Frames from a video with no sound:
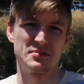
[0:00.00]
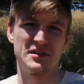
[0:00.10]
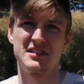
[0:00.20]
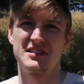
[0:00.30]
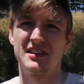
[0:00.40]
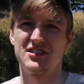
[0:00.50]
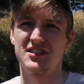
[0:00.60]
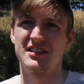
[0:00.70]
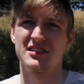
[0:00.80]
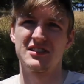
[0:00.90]

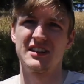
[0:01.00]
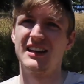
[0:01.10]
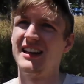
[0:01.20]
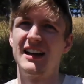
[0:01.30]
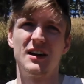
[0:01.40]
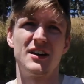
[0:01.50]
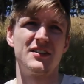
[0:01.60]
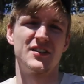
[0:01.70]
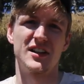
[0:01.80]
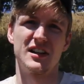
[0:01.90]
Pronunciation is
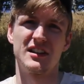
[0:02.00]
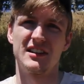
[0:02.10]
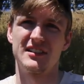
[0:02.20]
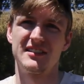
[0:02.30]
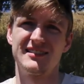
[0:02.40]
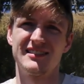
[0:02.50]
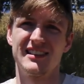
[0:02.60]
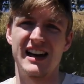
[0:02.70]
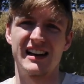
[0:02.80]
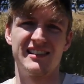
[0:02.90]
I'm not very good at
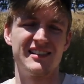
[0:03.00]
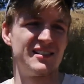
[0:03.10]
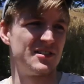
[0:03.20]
Latin.